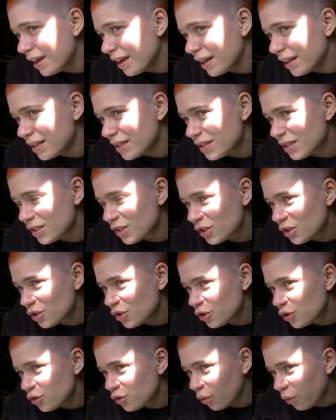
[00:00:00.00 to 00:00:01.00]
It's
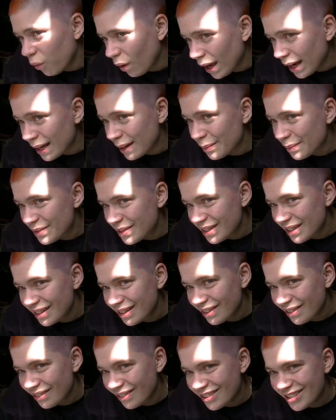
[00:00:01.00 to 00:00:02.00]
striped,
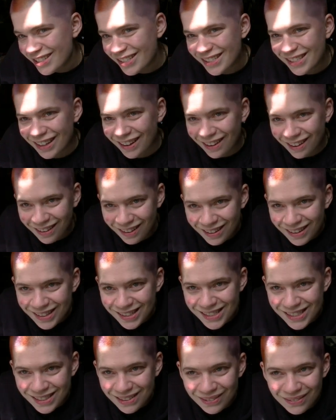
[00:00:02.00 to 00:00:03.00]
which is
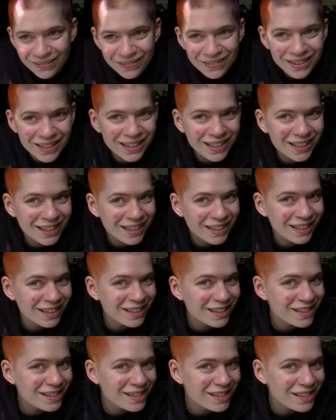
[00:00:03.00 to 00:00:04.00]
awesome.
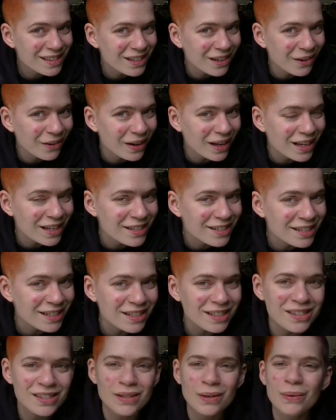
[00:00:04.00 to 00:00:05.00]
So
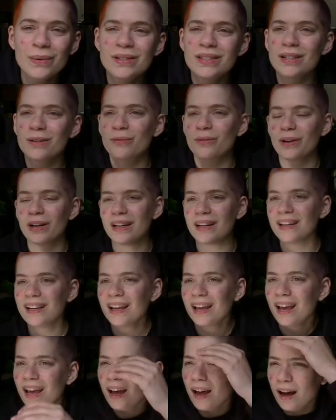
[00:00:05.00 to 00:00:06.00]
edgy, so different.
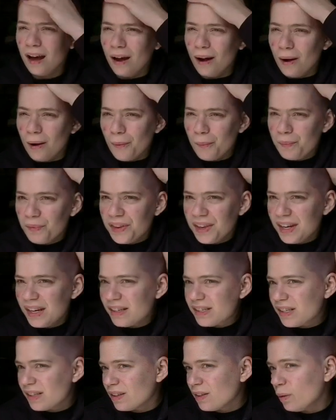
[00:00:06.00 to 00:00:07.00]
Um, it
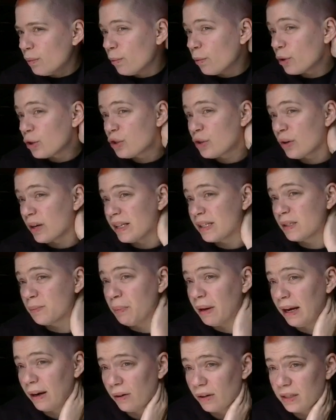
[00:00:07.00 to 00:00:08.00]
is a little more
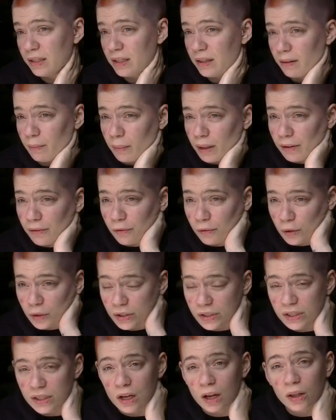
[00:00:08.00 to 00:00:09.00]
transparent than my
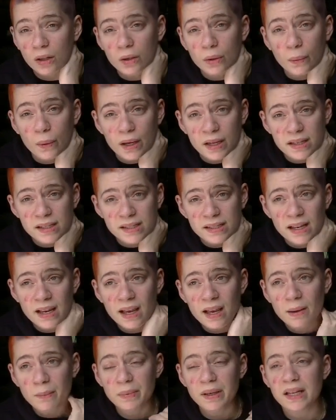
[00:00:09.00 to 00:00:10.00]
first color was
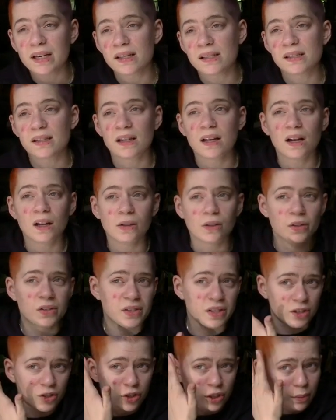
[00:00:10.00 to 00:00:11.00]
because the colors
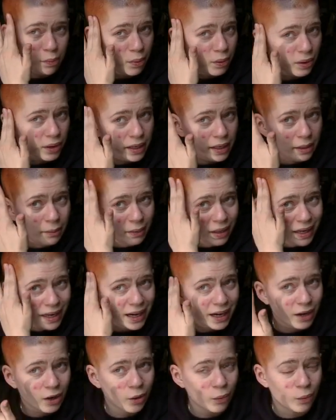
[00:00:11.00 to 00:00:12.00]
that she put in my
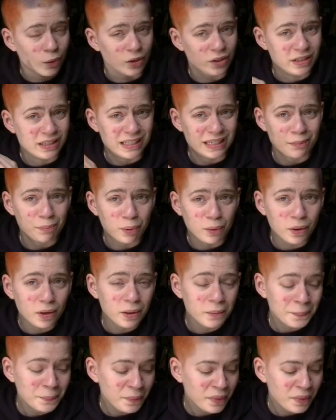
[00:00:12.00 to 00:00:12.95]
hair were deeper